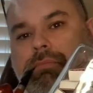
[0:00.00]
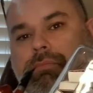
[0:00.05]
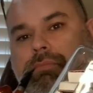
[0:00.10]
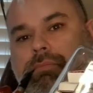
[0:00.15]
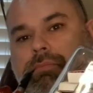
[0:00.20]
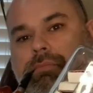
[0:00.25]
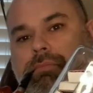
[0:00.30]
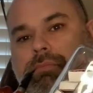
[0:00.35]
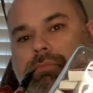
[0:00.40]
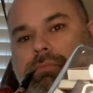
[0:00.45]

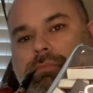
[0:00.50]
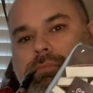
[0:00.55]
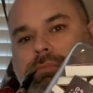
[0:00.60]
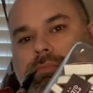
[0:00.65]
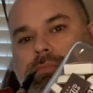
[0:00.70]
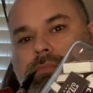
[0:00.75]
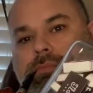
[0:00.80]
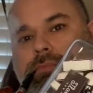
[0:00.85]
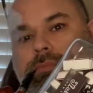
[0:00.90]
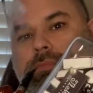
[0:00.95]

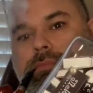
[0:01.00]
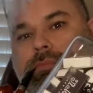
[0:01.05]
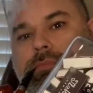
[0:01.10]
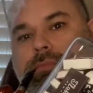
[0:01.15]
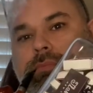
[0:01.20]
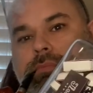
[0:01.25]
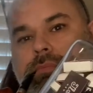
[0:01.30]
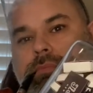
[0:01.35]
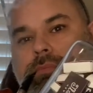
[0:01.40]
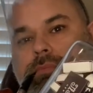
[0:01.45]

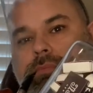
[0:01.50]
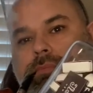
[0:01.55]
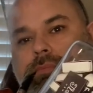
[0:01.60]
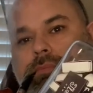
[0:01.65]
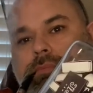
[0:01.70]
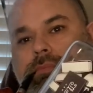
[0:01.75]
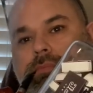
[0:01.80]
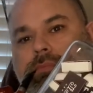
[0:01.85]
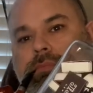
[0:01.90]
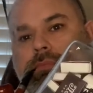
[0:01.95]

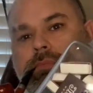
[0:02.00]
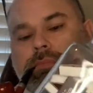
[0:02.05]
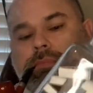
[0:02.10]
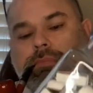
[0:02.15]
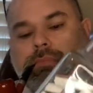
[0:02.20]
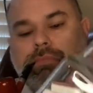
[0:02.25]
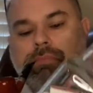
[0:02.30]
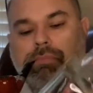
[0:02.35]
No one is speaking in this clip.